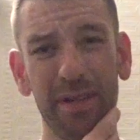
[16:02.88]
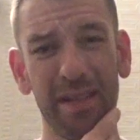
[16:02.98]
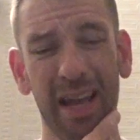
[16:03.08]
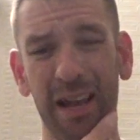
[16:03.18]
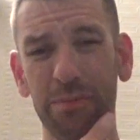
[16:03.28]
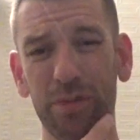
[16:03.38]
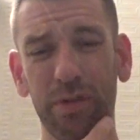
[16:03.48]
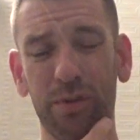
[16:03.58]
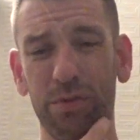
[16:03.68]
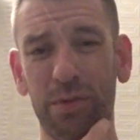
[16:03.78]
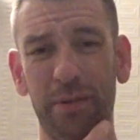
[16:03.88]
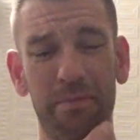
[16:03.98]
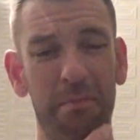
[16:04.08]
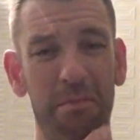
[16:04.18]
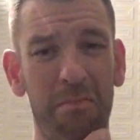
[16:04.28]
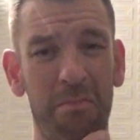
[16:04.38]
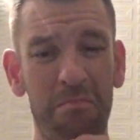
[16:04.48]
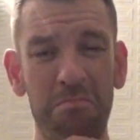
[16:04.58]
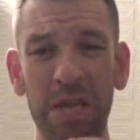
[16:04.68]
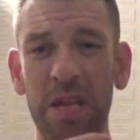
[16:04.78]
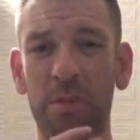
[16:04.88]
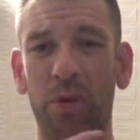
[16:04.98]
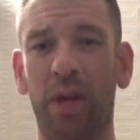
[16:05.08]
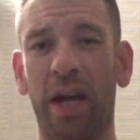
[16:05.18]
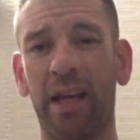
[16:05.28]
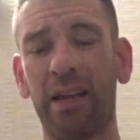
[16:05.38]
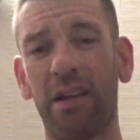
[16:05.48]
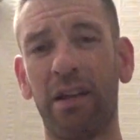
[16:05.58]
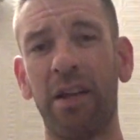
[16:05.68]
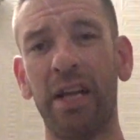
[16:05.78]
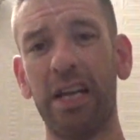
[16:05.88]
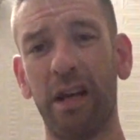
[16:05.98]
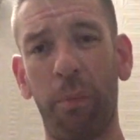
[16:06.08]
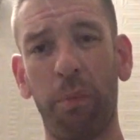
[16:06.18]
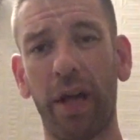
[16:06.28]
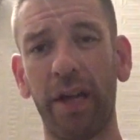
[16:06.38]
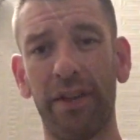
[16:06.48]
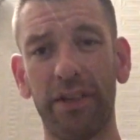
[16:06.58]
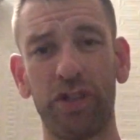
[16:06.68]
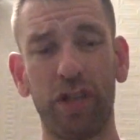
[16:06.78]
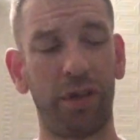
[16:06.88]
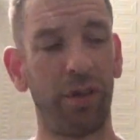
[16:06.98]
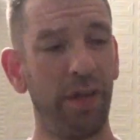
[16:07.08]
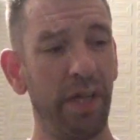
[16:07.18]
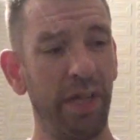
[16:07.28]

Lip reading: is absolutely minimal that I can apply to this channel.